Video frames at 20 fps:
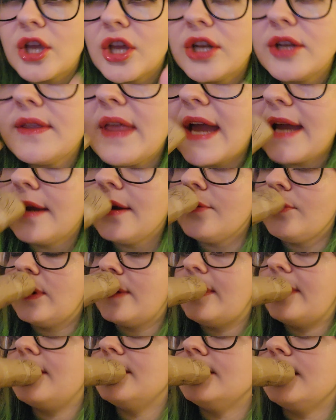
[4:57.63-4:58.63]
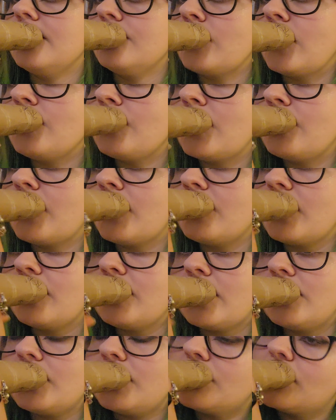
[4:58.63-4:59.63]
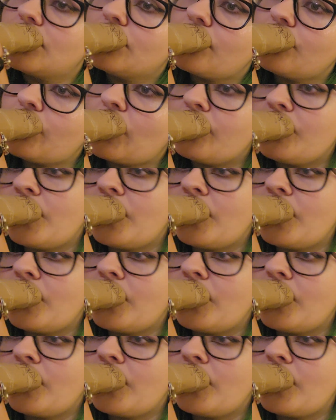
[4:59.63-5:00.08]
good. Not here. What about this here? Mm-hmm.